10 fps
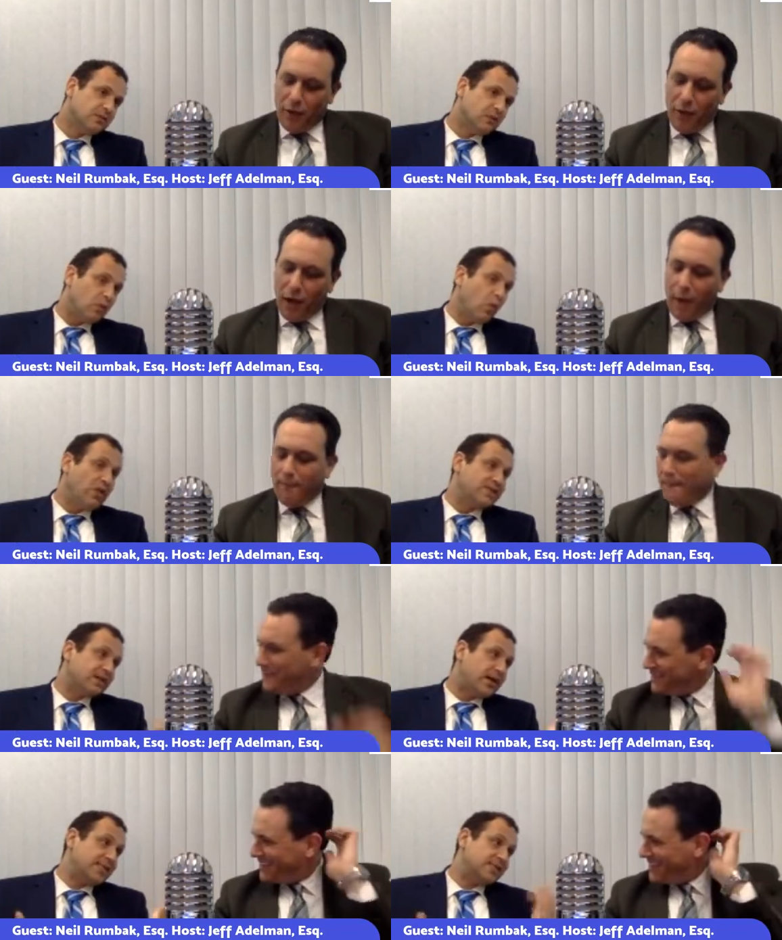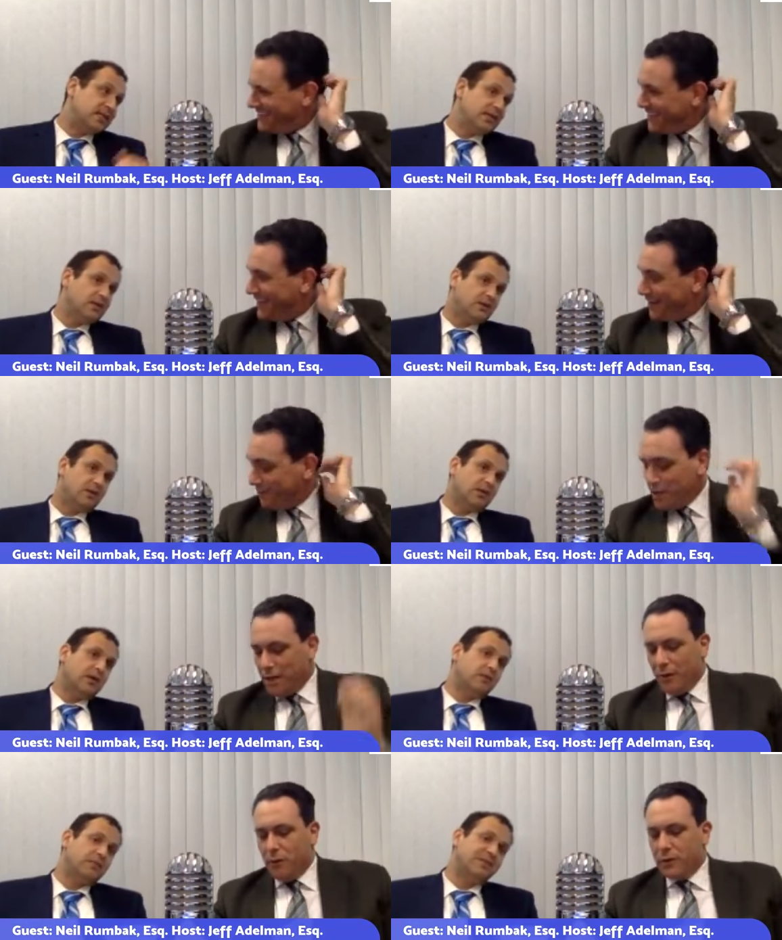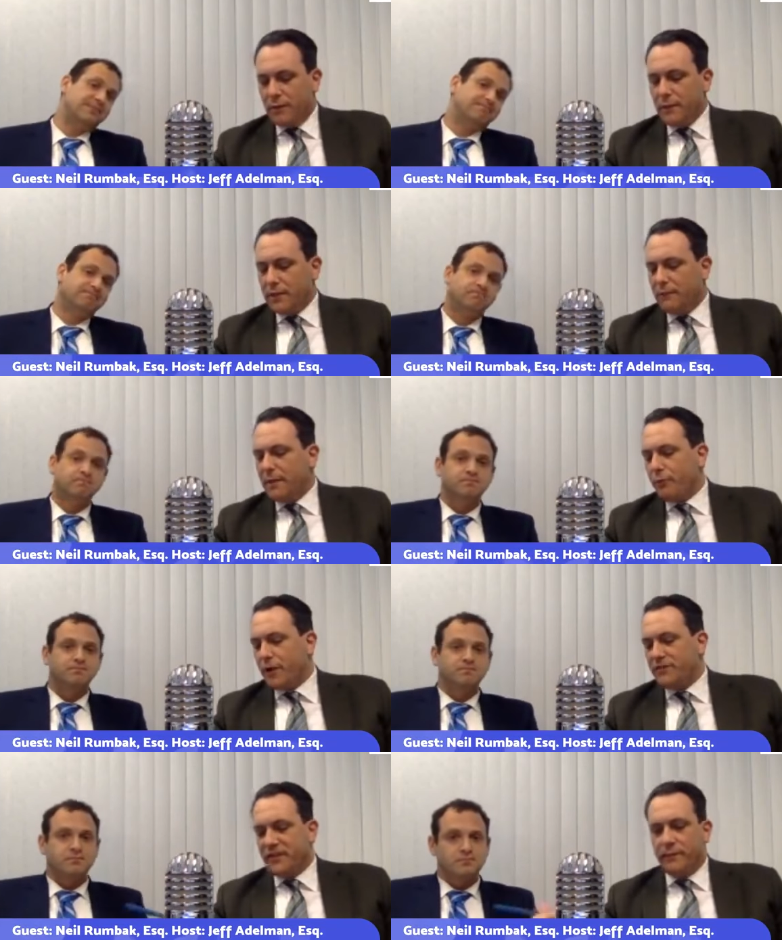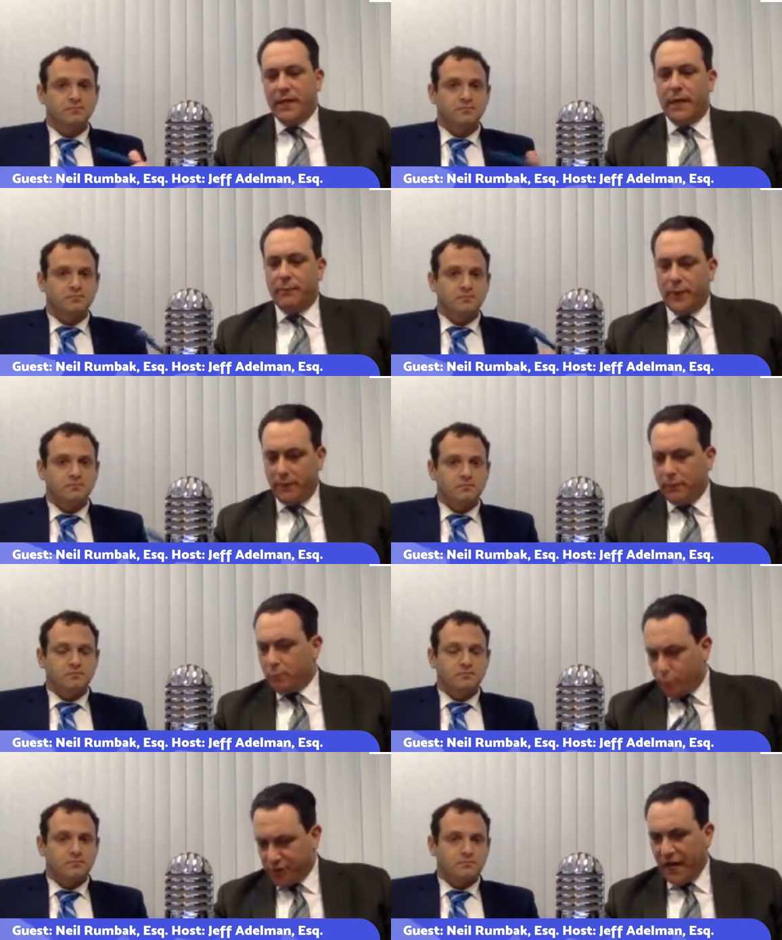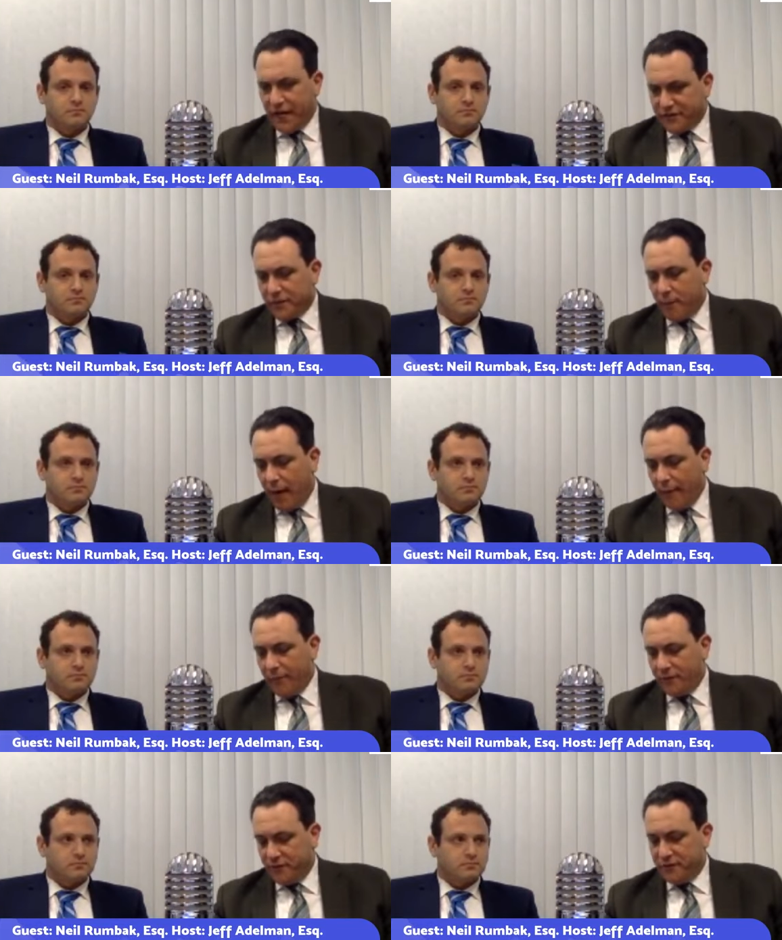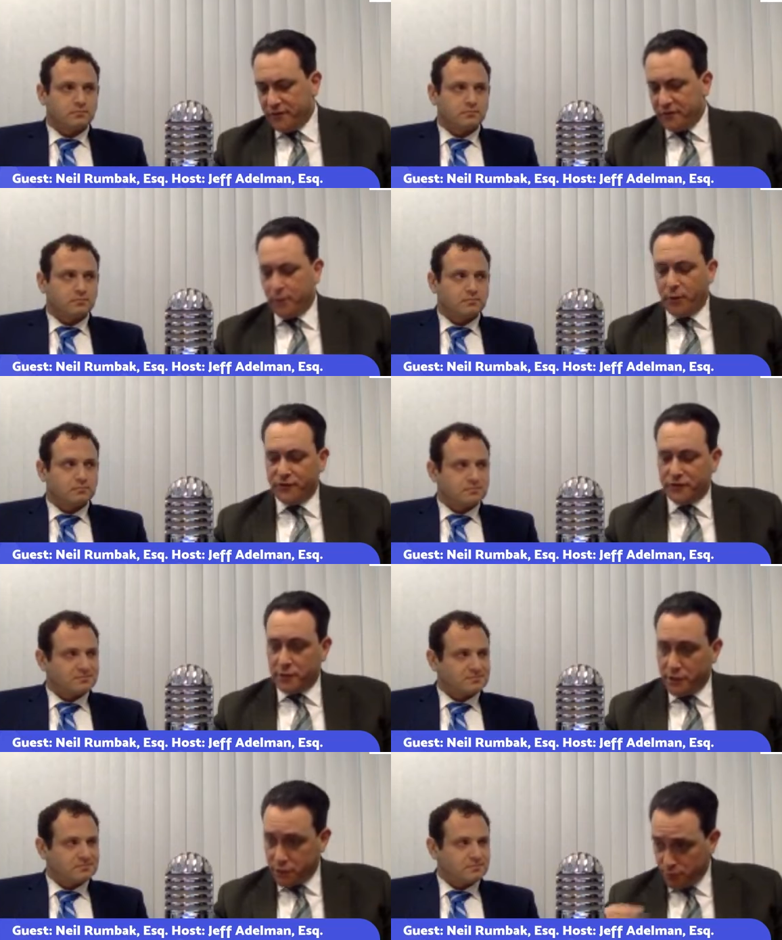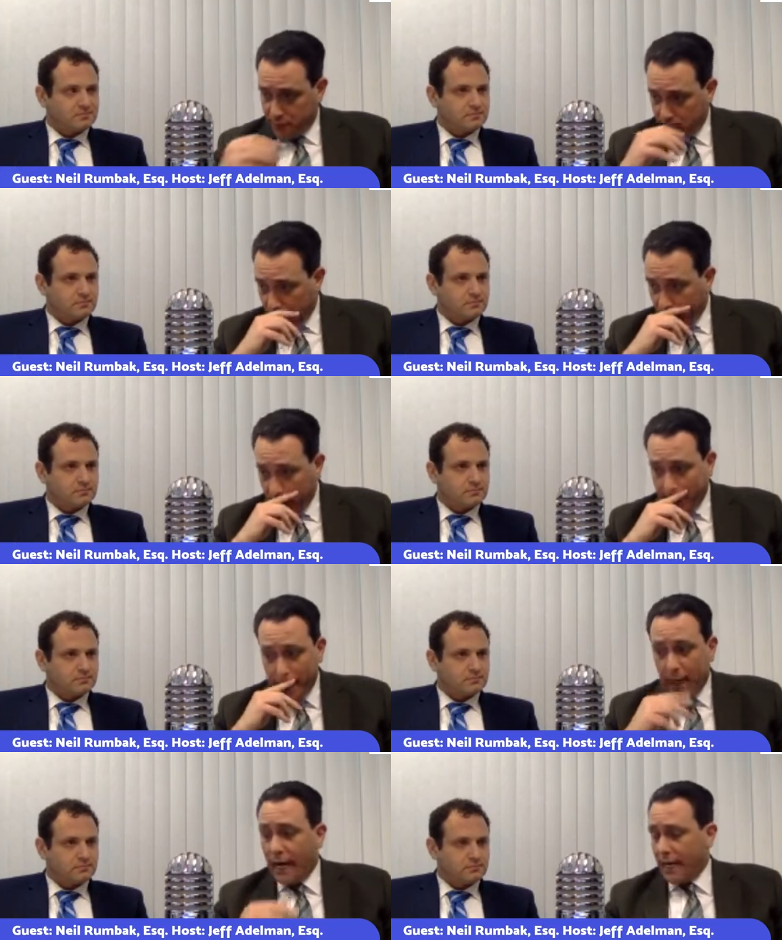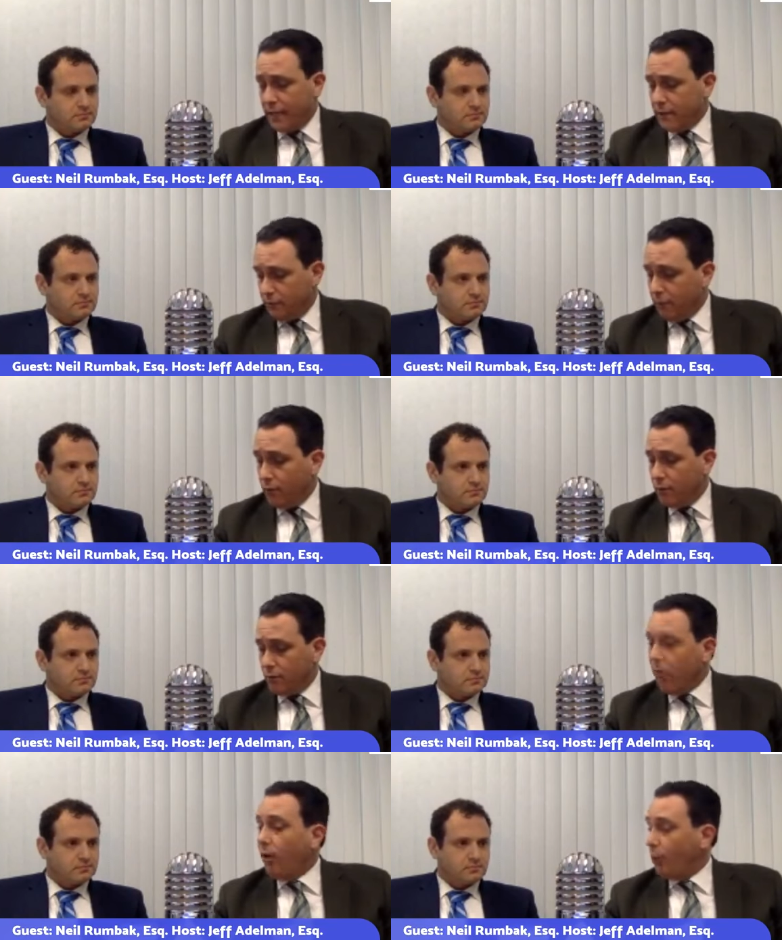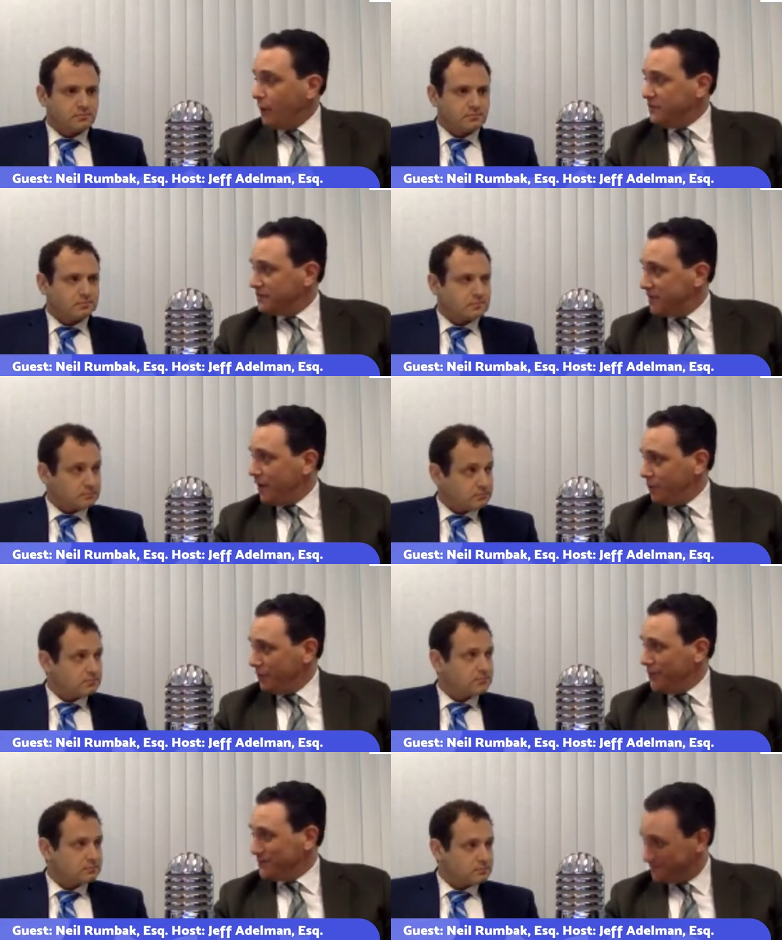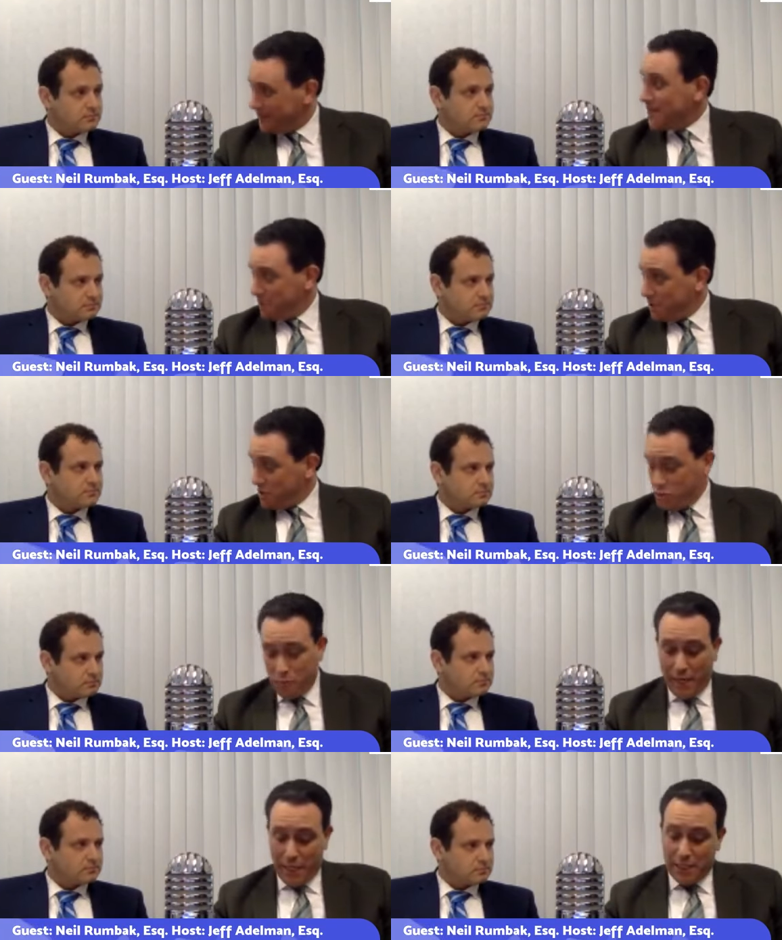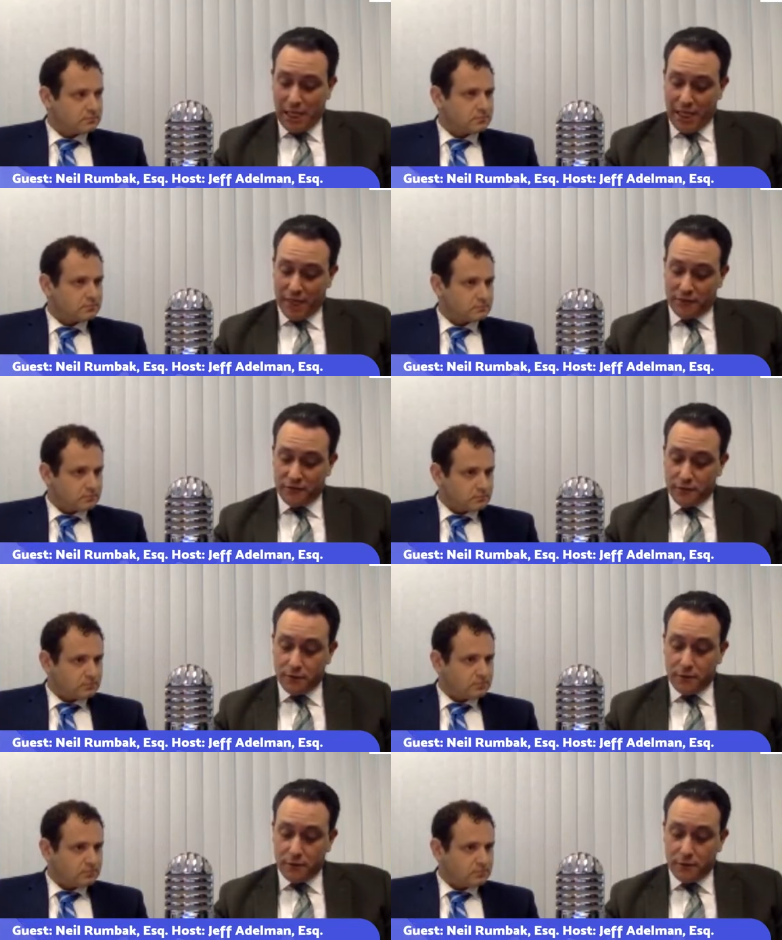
Speaker 1: Um, well, that's how I see it. Yeah. yeah but. Let me let me bring something up that pertains to my business as a personal injury lawyer, and I always tell this to my clients.